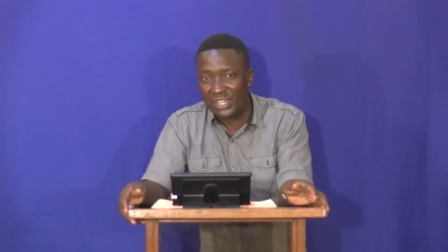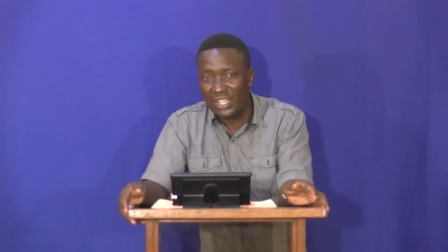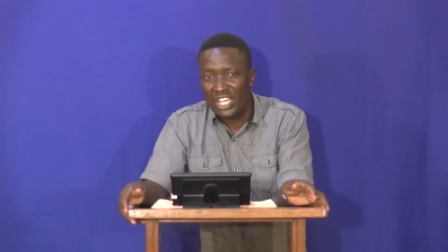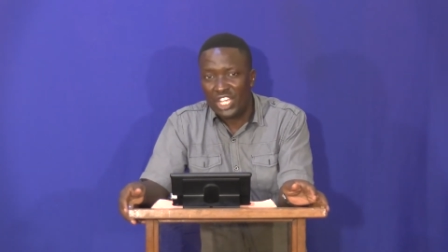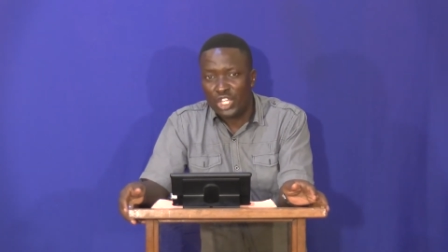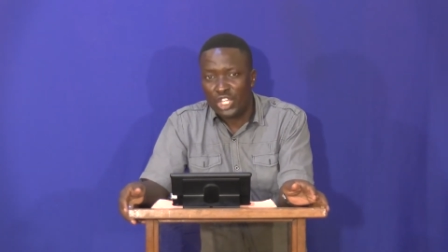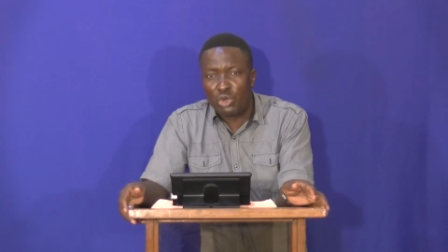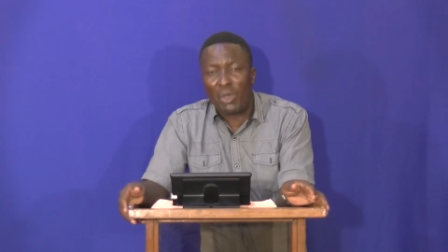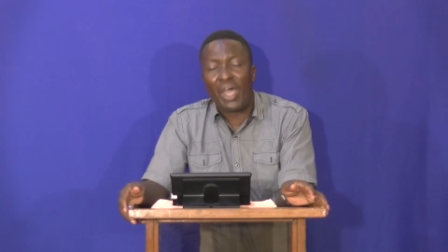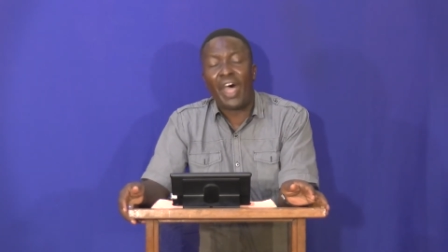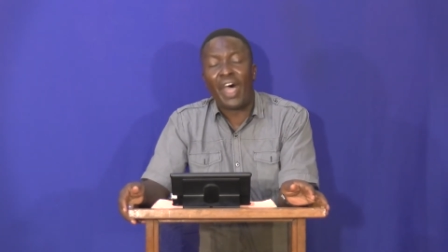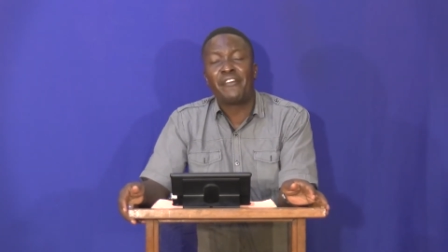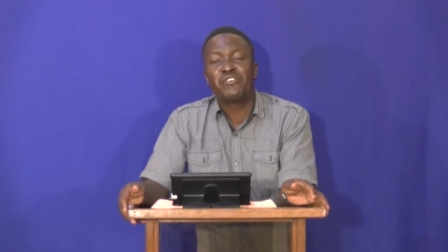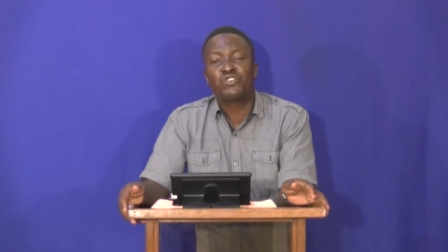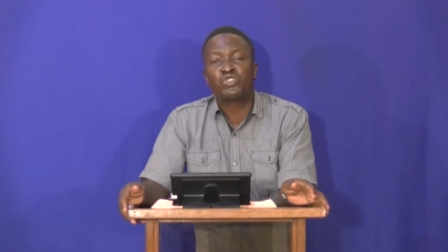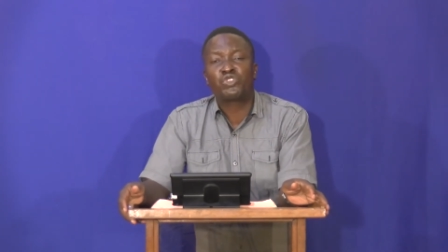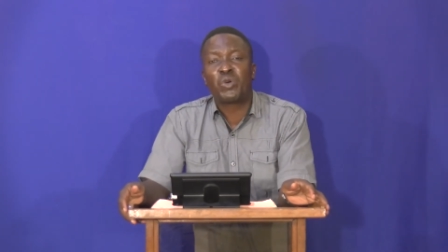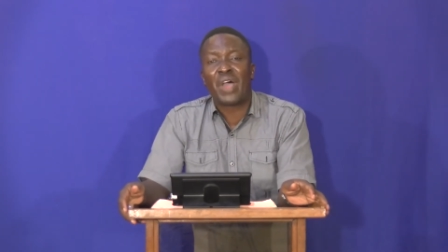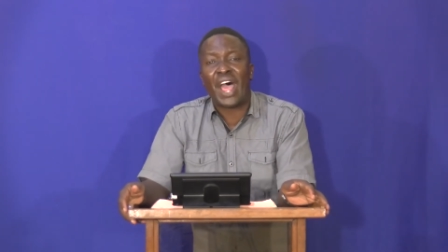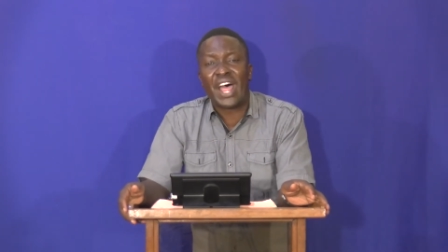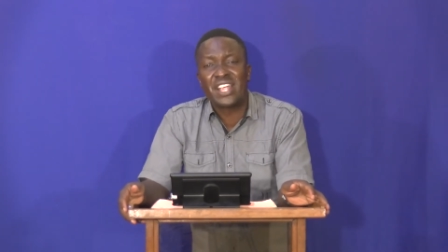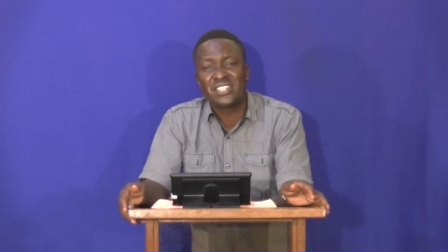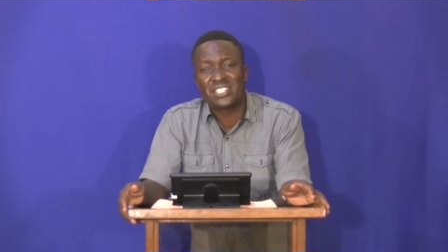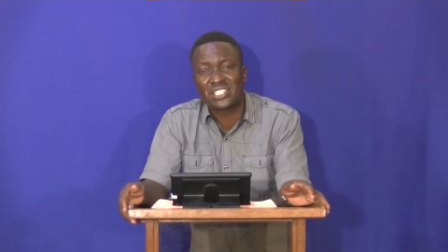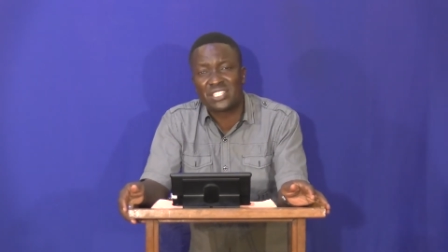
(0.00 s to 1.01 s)
You have to
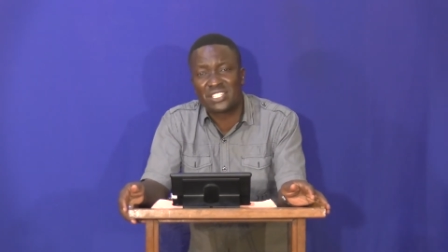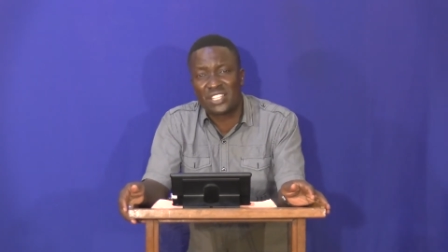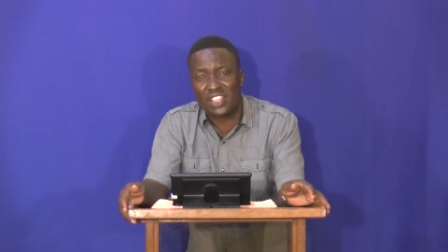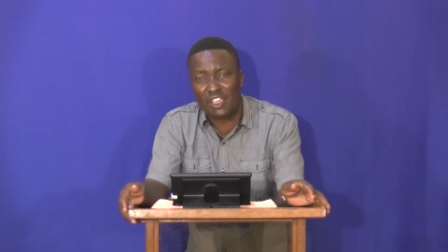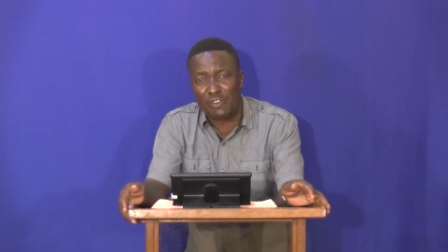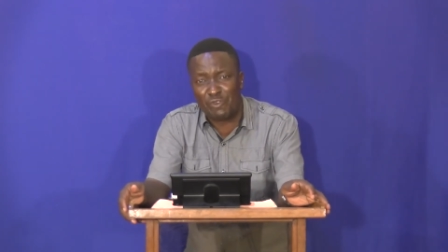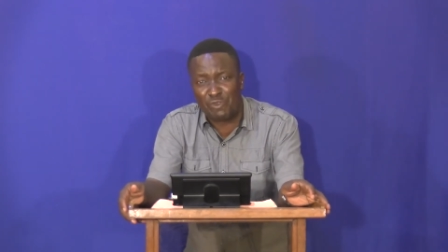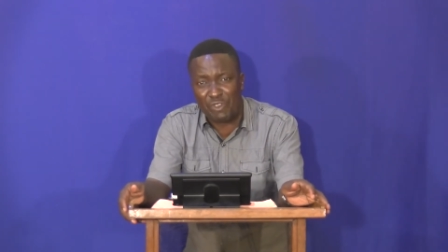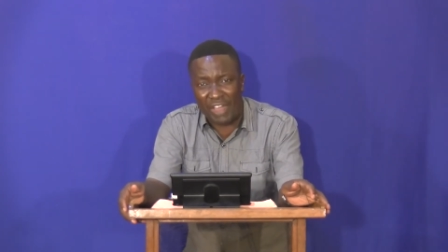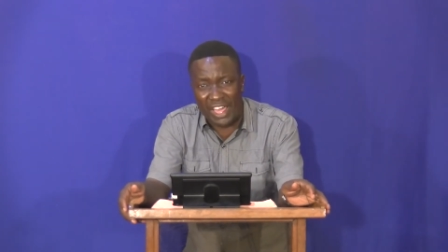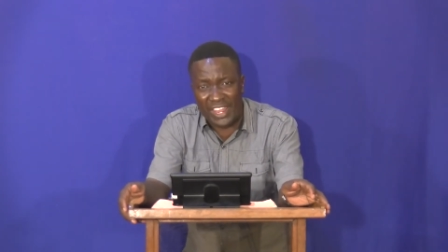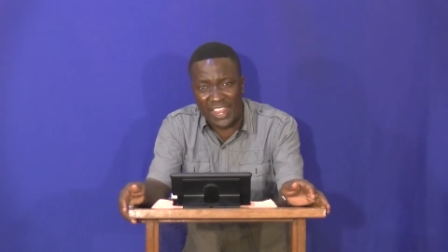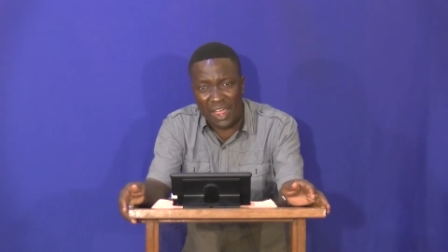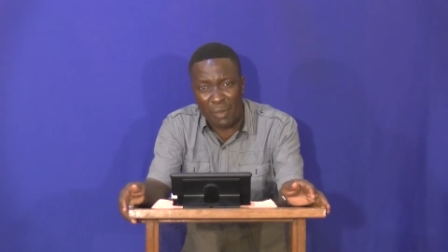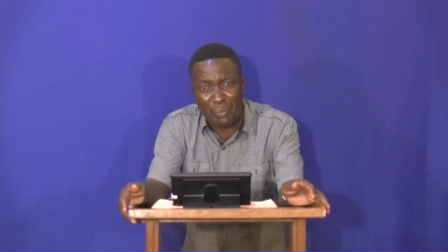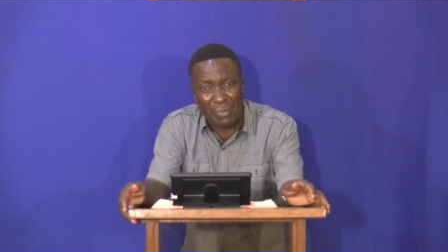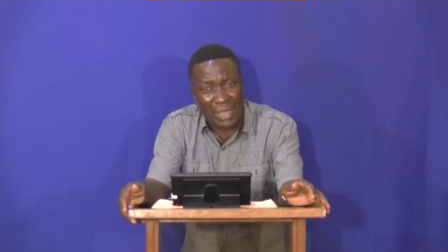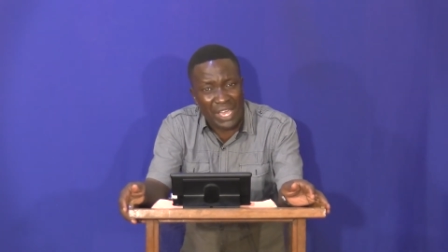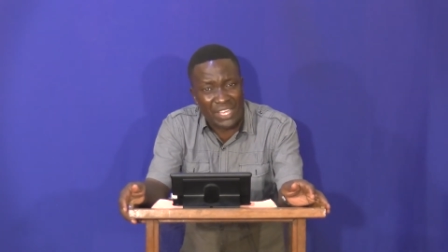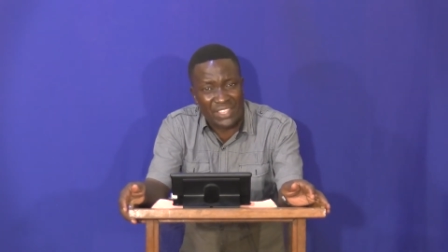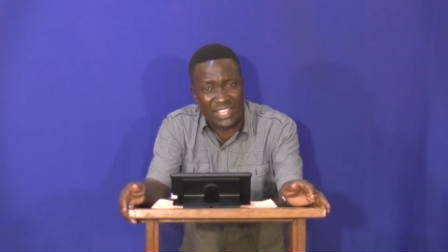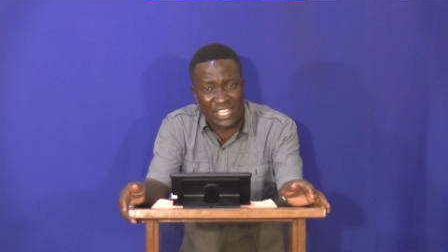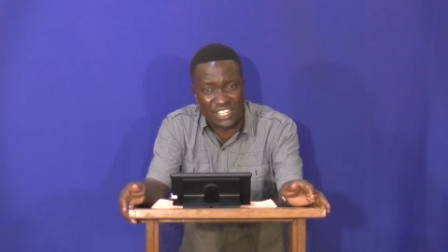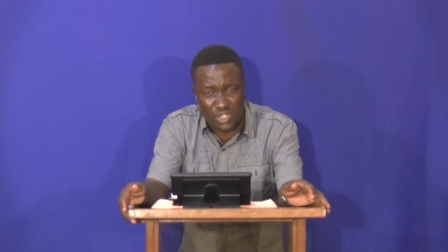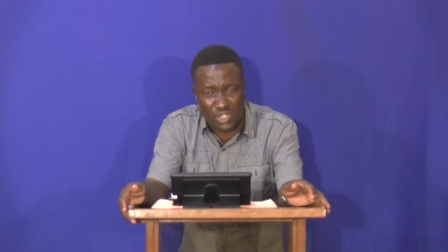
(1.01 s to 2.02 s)
ask the Father by
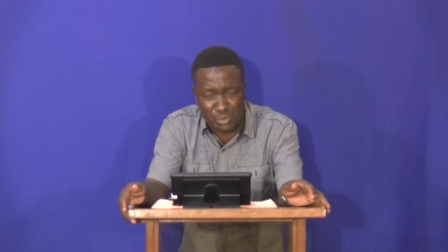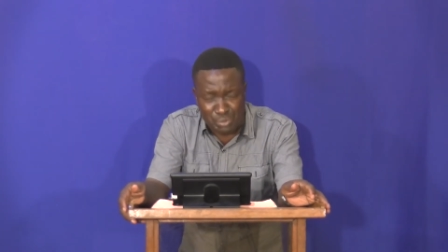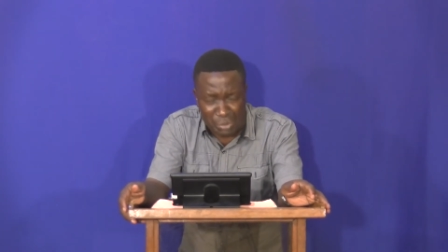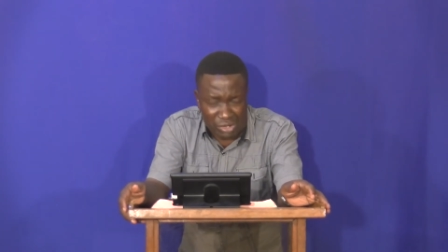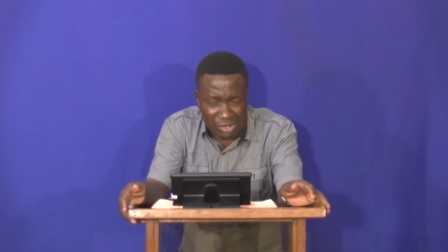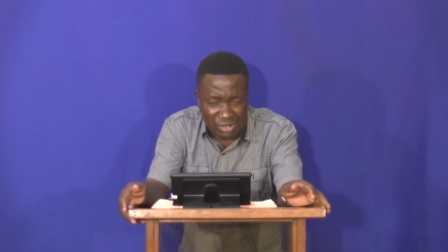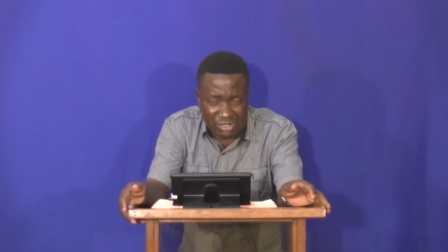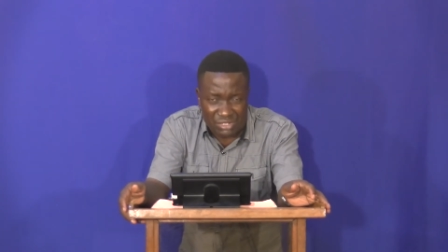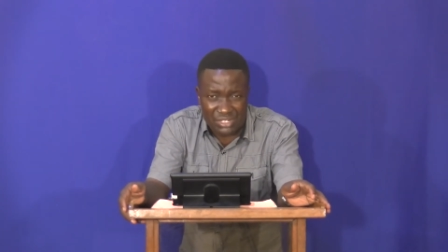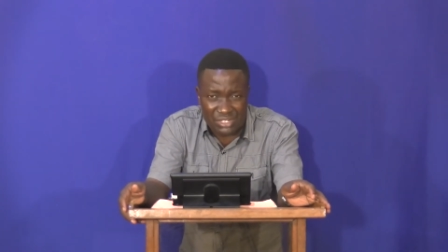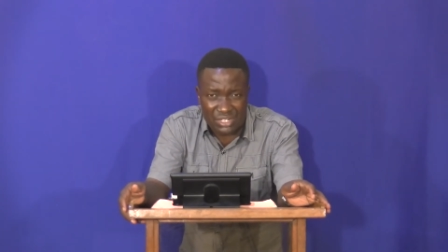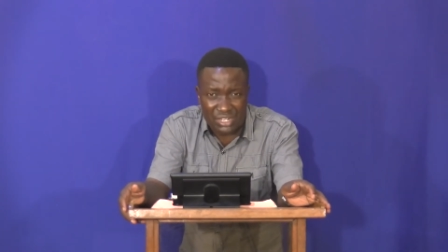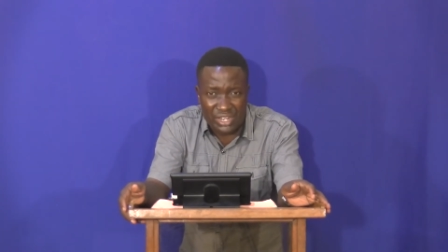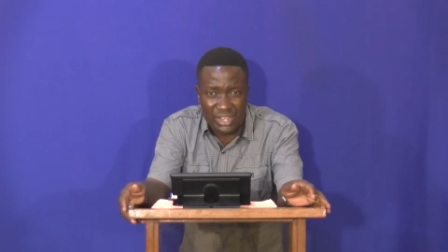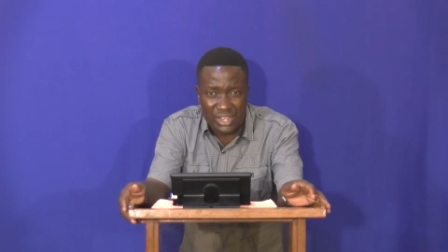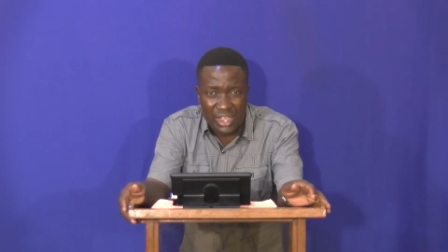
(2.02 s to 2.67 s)
the Spirit.